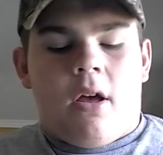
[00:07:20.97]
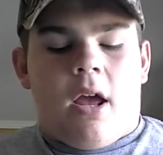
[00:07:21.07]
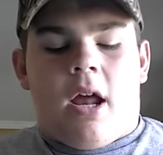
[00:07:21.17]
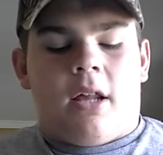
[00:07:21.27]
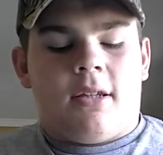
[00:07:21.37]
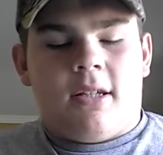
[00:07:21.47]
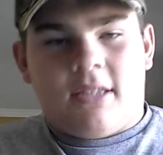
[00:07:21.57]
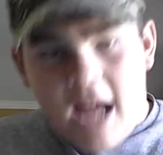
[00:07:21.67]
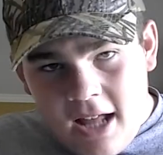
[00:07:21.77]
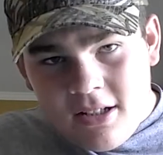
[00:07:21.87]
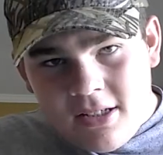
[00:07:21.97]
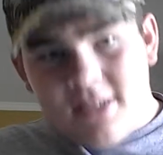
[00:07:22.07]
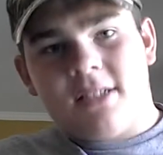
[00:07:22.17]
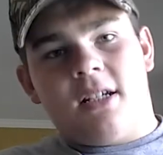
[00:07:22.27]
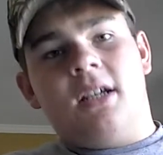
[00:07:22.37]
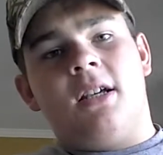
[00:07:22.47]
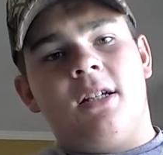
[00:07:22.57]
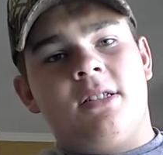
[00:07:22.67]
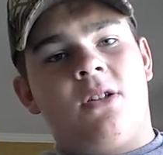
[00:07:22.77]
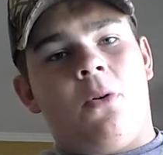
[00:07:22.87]
And I think Dallas
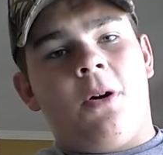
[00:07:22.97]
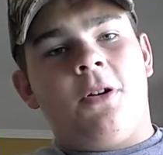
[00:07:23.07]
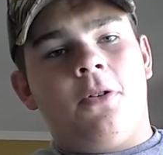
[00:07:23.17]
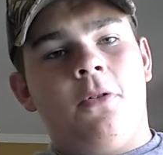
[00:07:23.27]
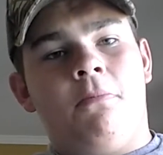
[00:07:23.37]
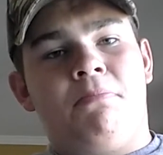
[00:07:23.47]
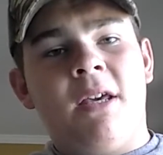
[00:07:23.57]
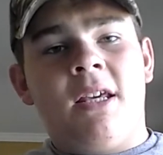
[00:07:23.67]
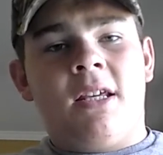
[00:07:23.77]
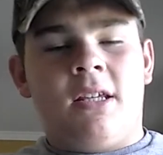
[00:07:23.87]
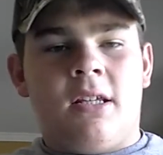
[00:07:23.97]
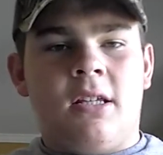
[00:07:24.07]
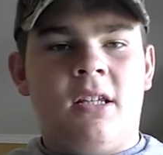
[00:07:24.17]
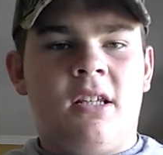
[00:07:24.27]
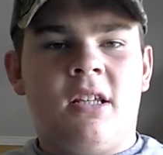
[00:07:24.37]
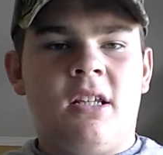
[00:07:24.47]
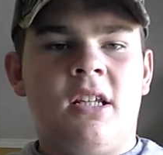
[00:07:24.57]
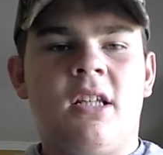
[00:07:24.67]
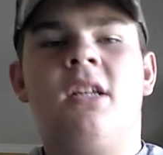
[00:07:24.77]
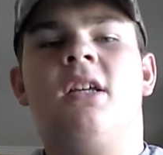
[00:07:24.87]
is going to
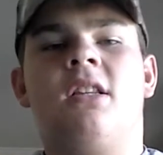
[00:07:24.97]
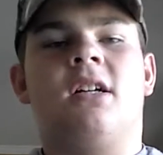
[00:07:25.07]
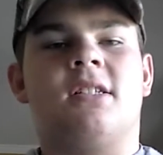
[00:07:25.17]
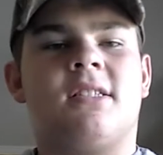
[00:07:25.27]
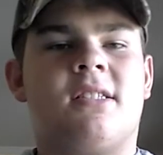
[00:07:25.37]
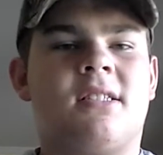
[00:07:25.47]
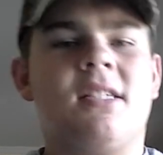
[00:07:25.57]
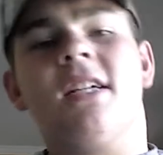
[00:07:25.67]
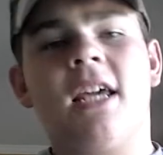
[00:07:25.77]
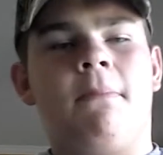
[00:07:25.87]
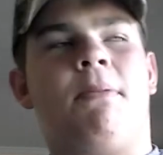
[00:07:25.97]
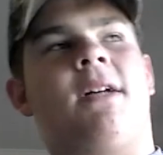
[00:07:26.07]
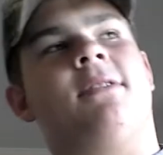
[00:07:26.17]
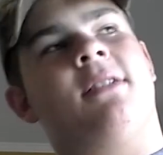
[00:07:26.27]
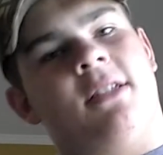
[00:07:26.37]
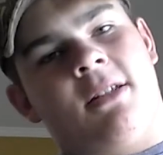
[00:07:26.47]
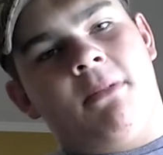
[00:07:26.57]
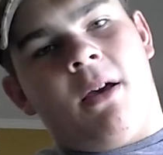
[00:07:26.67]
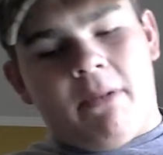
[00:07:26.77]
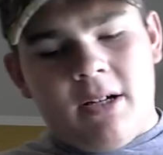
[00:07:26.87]
be the second best
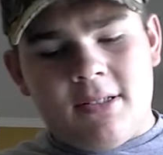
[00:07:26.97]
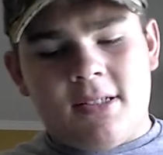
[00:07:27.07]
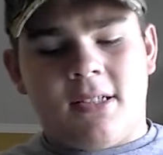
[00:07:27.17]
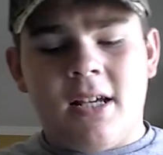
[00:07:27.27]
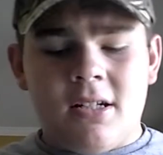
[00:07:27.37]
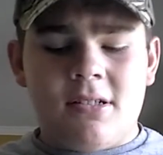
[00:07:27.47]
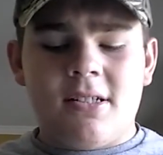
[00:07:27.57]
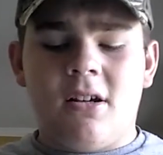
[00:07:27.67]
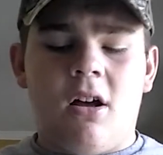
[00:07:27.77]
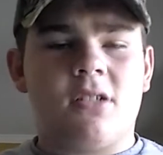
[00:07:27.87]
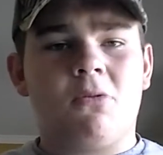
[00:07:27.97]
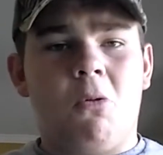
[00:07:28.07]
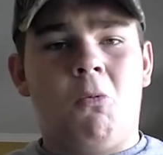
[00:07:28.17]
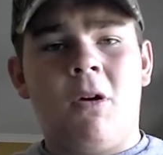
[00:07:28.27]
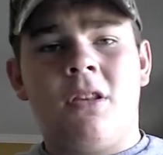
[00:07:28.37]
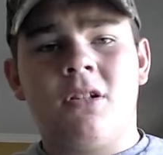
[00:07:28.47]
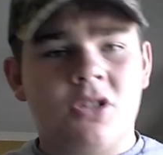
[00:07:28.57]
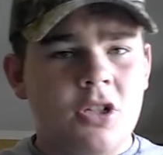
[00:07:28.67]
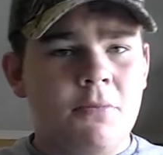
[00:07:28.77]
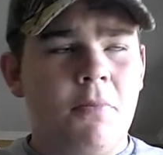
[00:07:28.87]
team because the Seattle Seahawks will win the
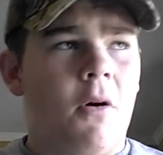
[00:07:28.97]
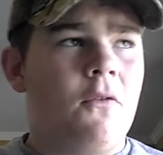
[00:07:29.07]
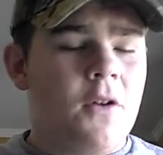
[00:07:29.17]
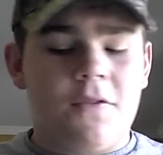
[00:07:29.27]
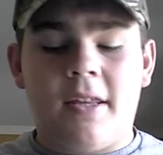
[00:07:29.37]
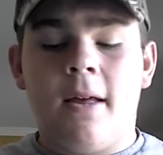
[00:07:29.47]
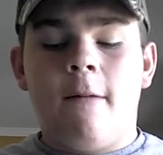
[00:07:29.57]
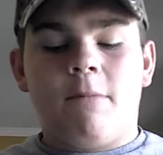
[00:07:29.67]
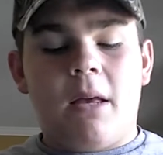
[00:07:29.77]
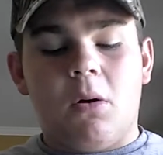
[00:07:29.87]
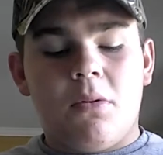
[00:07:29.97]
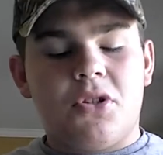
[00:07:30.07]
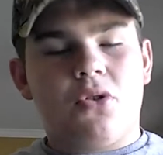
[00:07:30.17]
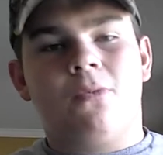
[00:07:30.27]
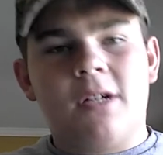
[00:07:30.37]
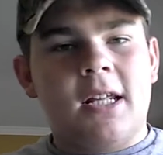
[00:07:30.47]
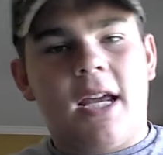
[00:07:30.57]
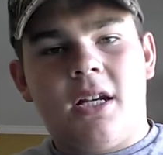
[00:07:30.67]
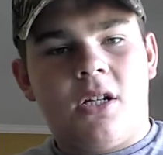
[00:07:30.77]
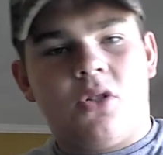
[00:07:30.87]
Super Bowl 50. They will win
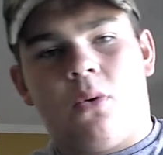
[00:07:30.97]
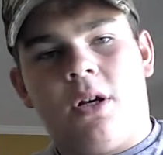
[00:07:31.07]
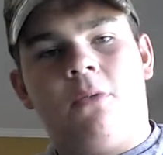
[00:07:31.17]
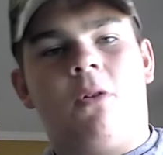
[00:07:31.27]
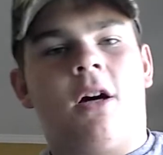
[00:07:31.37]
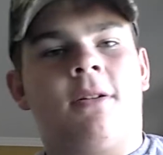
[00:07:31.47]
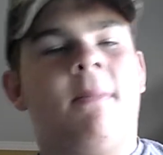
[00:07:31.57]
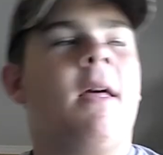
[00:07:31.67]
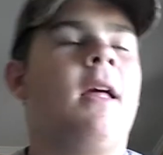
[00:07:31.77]
28-21.